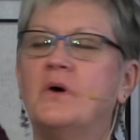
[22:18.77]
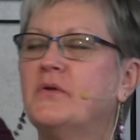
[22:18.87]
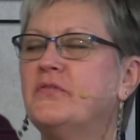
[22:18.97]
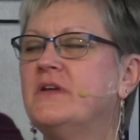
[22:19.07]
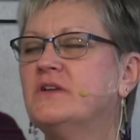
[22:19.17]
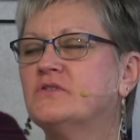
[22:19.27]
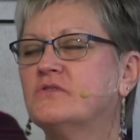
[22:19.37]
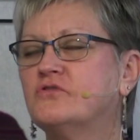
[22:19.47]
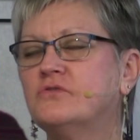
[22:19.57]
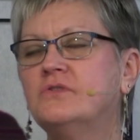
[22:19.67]
Both things
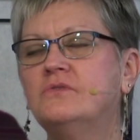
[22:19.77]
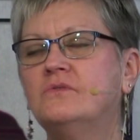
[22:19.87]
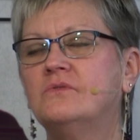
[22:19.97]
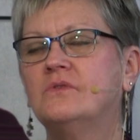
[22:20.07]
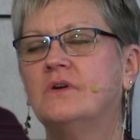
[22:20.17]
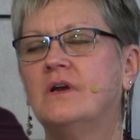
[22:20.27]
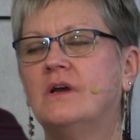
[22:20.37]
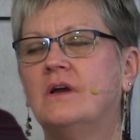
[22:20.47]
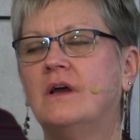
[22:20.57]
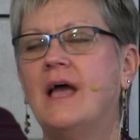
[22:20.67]
are true,
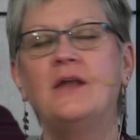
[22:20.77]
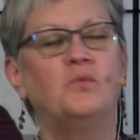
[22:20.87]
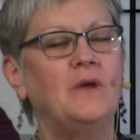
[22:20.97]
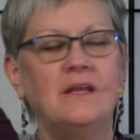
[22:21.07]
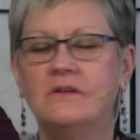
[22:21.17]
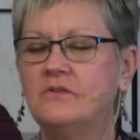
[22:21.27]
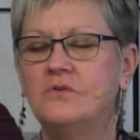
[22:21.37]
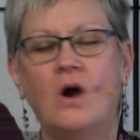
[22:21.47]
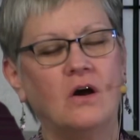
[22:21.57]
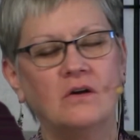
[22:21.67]
and we can
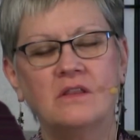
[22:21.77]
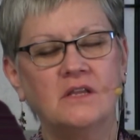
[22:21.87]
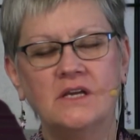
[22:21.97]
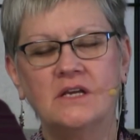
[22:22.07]
do hard things.